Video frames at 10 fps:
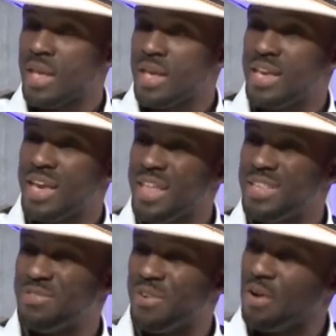he had
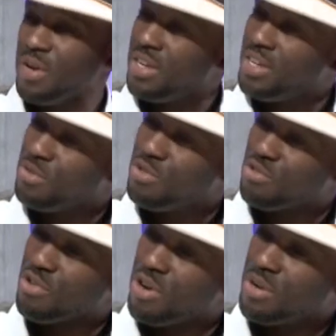this very
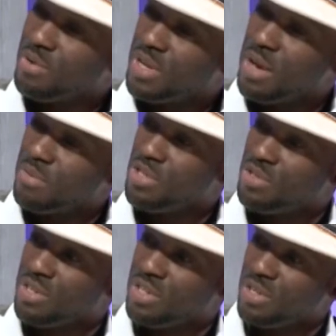strong
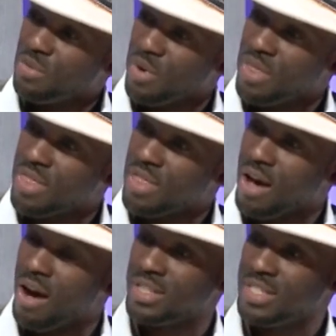chemistry with
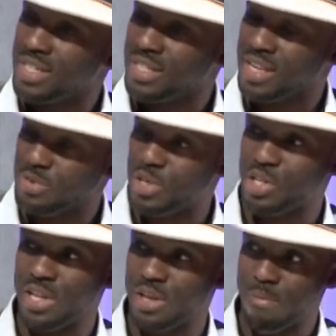artists,
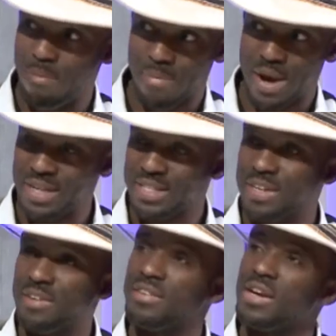especially
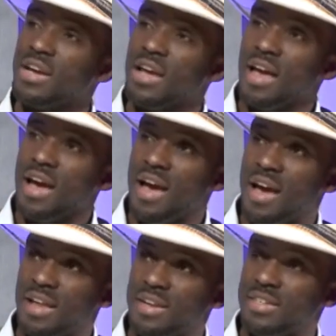myself.
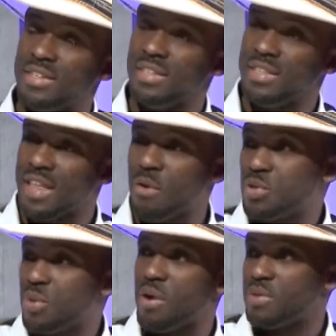And that
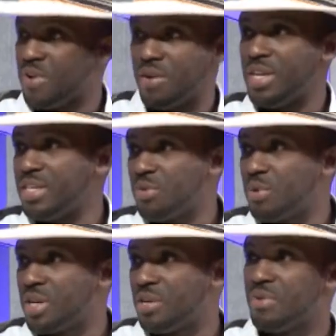was why it was very easy
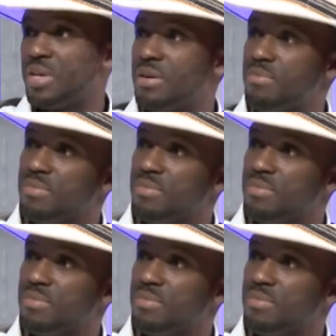working with him.